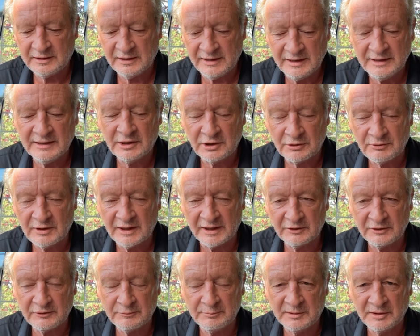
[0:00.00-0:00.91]

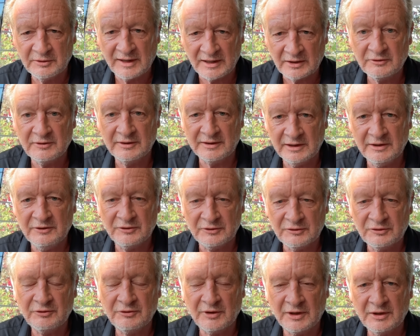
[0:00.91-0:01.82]
incorrect because actually he's
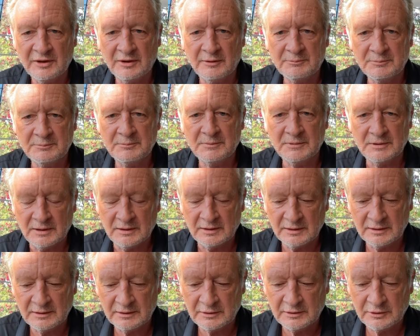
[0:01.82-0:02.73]
a straight up
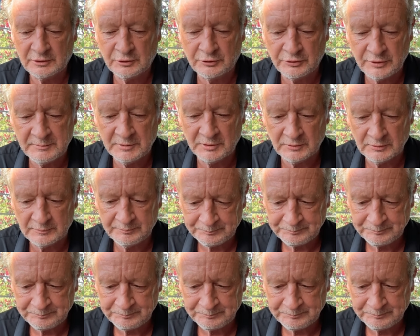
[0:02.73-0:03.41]
uh, criminal.